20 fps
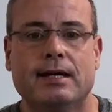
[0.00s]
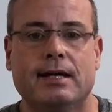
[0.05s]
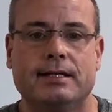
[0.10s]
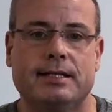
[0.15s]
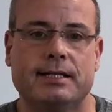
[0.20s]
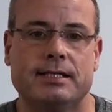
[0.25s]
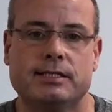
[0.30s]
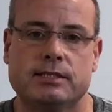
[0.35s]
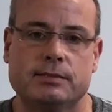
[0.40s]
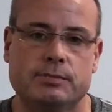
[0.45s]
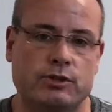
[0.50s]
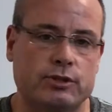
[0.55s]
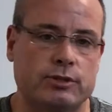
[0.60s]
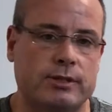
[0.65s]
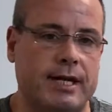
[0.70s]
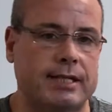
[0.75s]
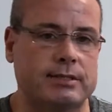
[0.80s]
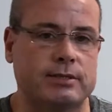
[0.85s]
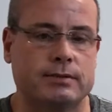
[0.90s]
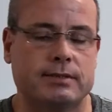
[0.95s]
and they
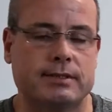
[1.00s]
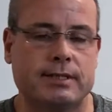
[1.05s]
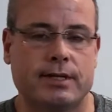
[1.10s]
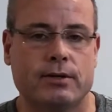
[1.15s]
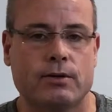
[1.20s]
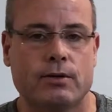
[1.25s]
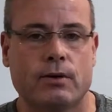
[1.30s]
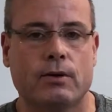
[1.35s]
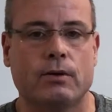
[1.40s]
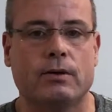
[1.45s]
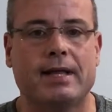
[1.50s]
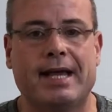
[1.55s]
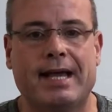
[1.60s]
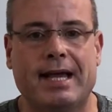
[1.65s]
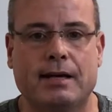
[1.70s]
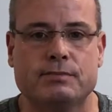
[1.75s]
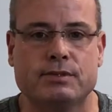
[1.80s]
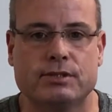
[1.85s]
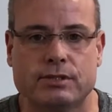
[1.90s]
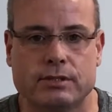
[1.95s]
subtract what they call
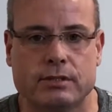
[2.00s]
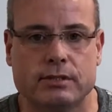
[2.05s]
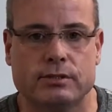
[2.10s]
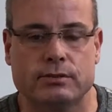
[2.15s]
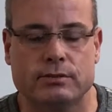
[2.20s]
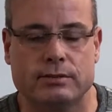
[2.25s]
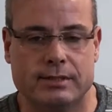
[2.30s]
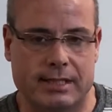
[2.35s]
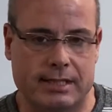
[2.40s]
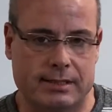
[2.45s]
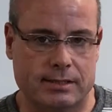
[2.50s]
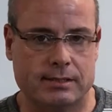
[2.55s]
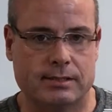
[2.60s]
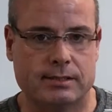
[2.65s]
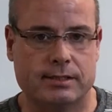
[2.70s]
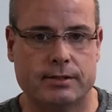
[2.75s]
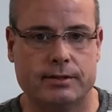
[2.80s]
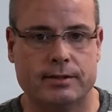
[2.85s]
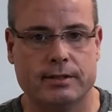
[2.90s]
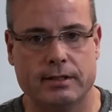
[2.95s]
absolute
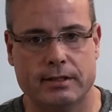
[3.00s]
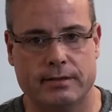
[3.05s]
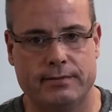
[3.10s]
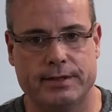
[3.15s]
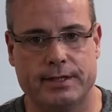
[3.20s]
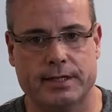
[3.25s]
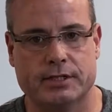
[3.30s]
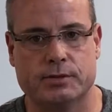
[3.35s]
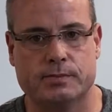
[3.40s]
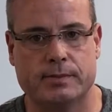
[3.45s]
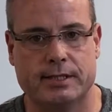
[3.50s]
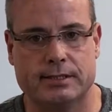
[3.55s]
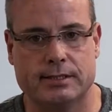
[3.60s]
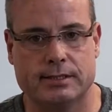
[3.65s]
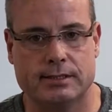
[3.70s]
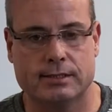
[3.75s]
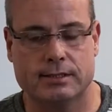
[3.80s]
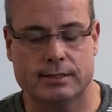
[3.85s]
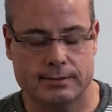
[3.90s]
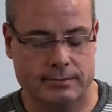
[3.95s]
necessary living
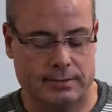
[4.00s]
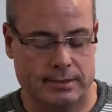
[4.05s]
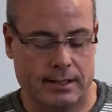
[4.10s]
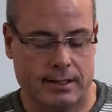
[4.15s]
expenses.